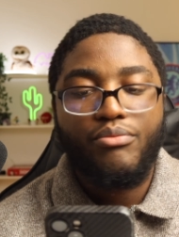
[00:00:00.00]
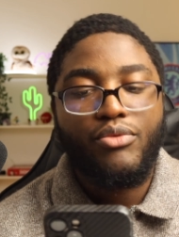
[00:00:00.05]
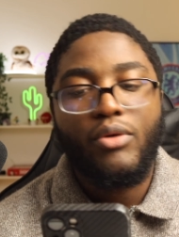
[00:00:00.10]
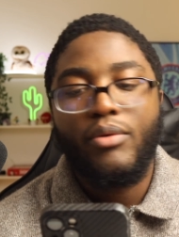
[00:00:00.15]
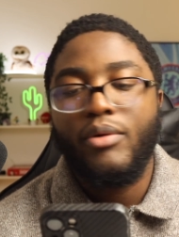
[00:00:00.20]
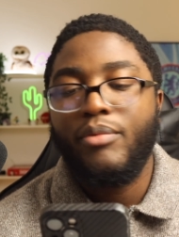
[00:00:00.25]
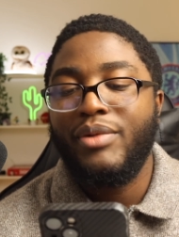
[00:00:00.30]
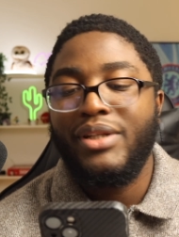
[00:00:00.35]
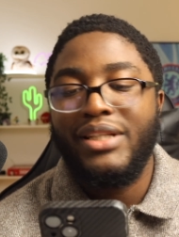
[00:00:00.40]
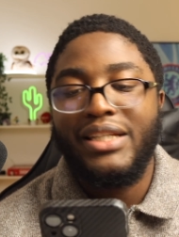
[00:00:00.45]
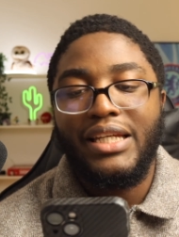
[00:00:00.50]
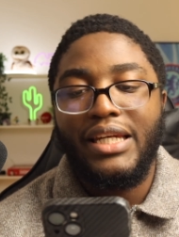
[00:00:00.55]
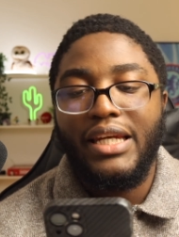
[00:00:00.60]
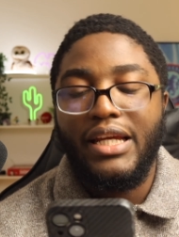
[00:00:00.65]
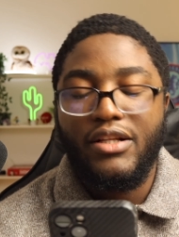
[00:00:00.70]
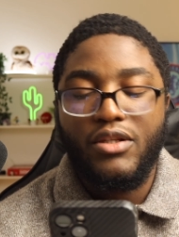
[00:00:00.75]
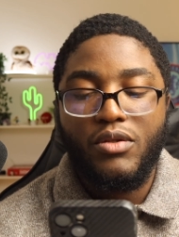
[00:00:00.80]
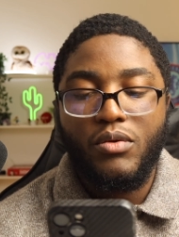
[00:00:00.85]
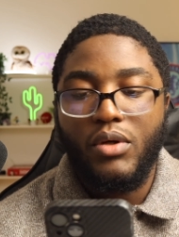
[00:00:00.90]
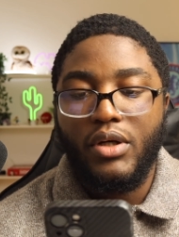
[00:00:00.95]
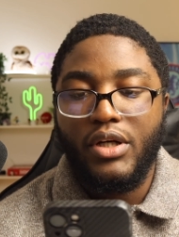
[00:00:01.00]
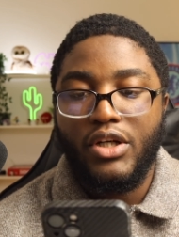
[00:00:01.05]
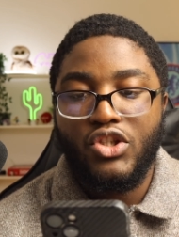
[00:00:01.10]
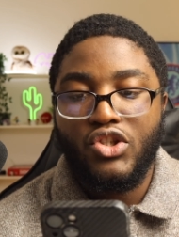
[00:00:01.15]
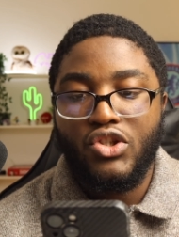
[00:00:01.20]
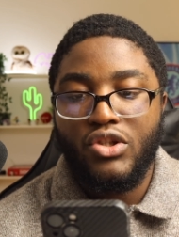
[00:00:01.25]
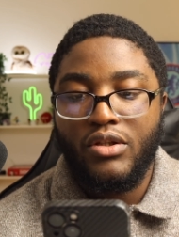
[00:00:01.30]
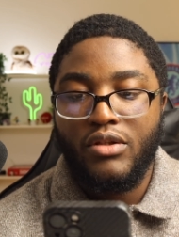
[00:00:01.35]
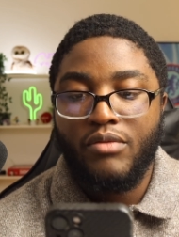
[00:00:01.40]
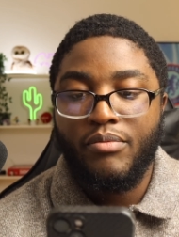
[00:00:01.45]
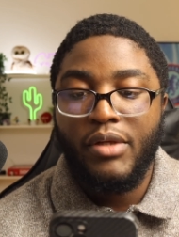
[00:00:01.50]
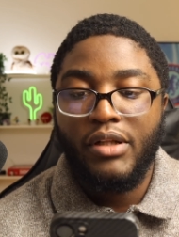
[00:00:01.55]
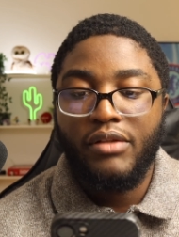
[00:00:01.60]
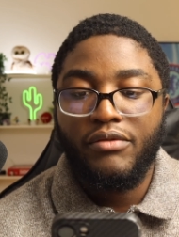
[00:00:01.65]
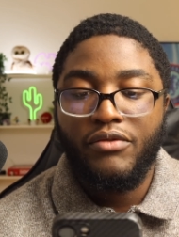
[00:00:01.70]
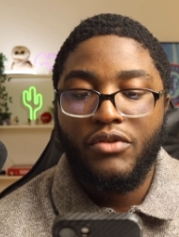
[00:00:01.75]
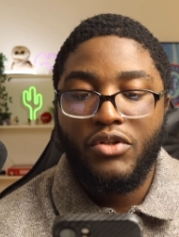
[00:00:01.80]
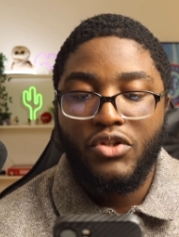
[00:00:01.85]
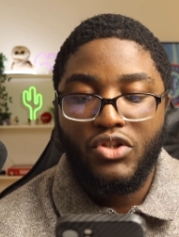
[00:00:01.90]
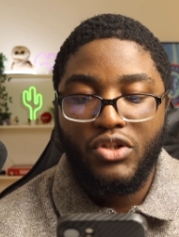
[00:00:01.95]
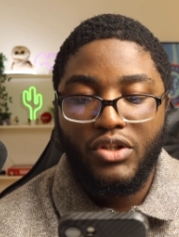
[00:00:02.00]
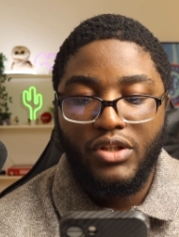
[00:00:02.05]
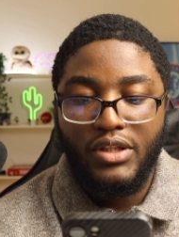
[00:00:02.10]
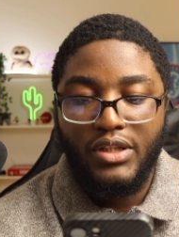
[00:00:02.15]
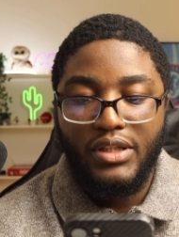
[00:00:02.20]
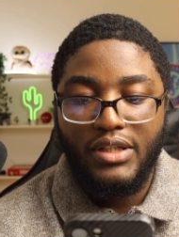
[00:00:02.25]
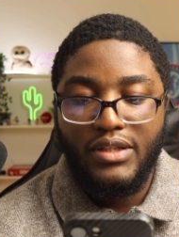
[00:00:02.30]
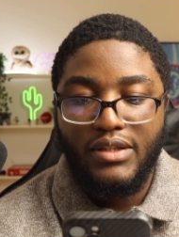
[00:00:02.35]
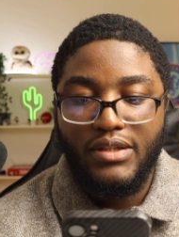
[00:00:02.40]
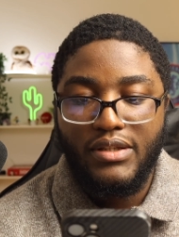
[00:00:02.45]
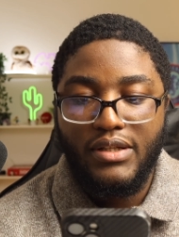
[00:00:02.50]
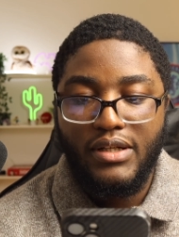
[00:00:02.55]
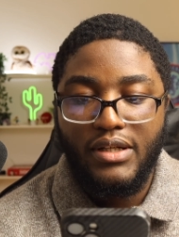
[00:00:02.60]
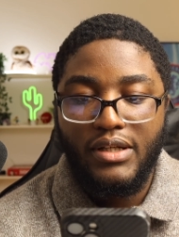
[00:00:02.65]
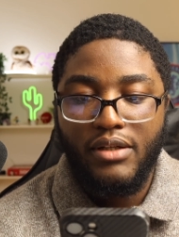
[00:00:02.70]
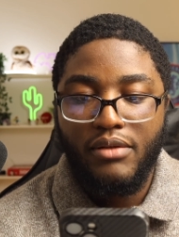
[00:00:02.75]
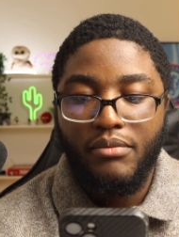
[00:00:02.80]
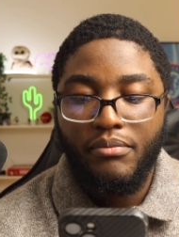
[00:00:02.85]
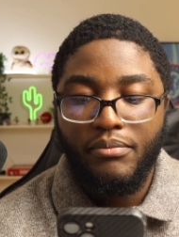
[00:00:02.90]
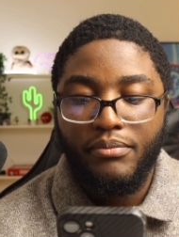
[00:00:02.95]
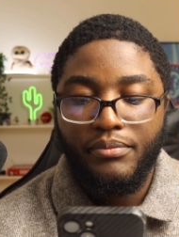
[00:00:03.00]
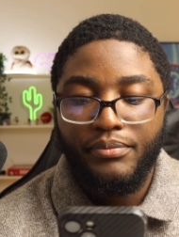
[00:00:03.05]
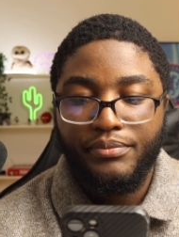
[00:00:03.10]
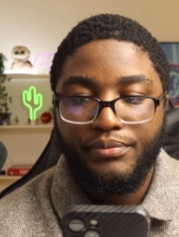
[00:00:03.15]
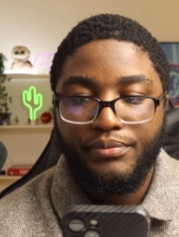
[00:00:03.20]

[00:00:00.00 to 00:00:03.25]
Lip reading: Probably the network is just malfunctioning this time.